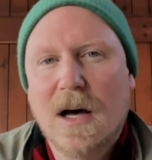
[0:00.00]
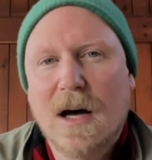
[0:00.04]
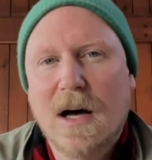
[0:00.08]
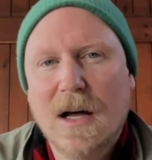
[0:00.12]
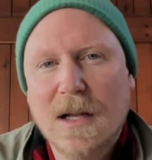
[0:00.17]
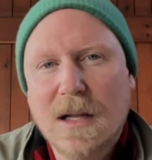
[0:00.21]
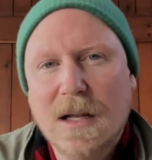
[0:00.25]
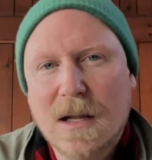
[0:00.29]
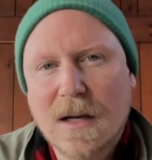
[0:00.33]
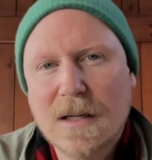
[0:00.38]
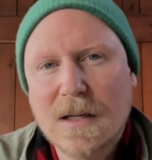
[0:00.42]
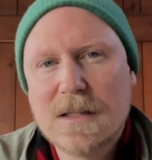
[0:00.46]

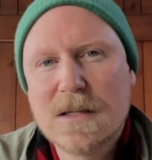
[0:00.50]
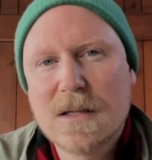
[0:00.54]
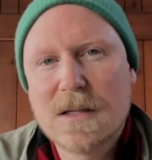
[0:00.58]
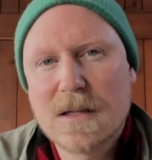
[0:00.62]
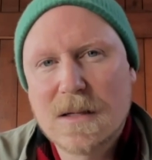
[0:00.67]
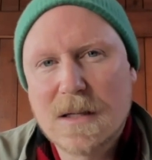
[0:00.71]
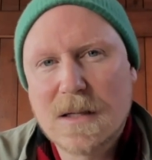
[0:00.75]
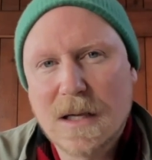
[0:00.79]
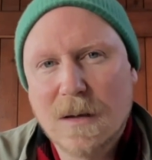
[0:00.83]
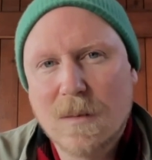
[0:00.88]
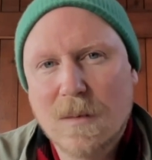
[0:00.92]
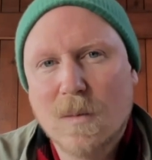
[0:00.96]
I like to
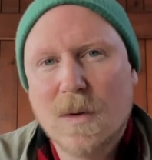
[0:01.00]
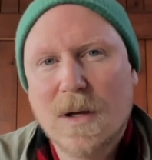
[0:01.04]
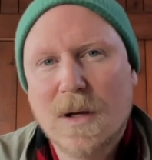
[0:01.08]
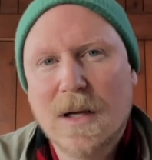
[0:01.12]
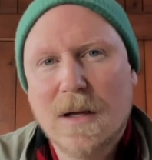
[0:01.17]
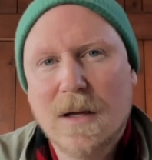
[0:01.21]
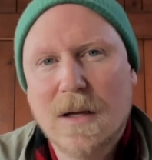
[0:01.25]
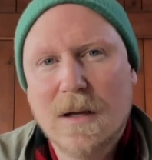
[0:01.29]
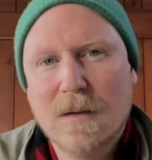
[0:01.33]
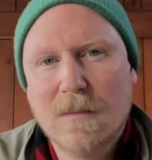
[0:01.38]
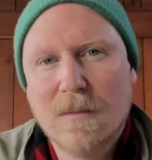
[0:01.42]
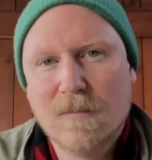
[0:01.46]
think
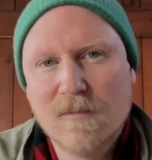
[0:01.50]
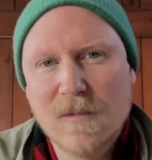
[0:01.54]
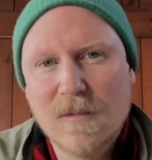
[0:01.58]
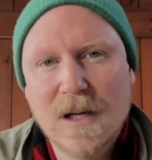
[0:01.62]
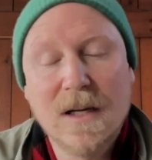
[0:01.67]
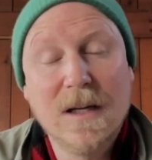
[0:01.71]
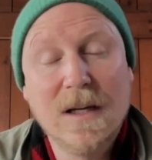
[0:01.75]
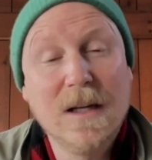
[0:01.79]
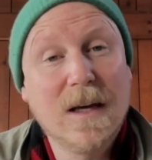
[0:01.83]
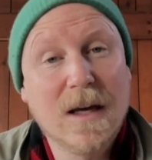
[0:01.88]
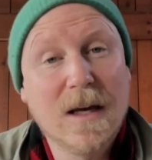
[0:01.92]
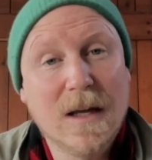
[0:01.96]
we're
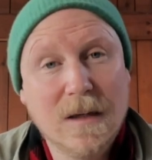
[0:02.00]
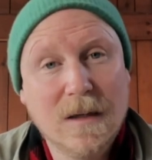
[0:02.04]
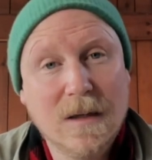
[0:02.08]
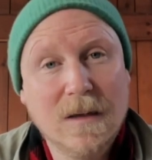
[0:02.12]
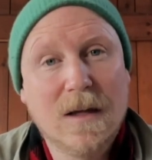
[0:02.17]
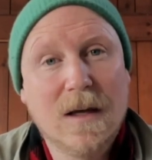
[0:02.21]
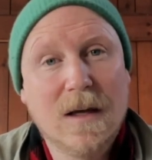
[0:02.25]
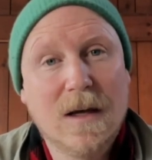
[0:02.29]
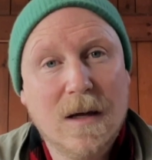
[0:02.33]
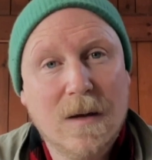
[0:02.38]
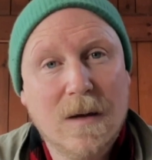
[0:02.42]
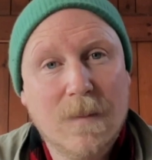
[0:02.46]
really
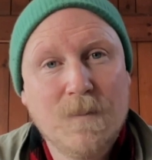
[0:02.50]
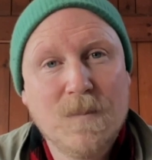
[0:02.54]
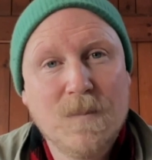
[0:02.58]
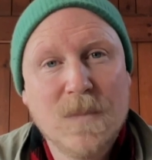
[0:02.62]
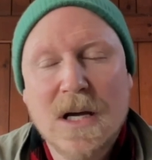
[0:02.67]
getting there.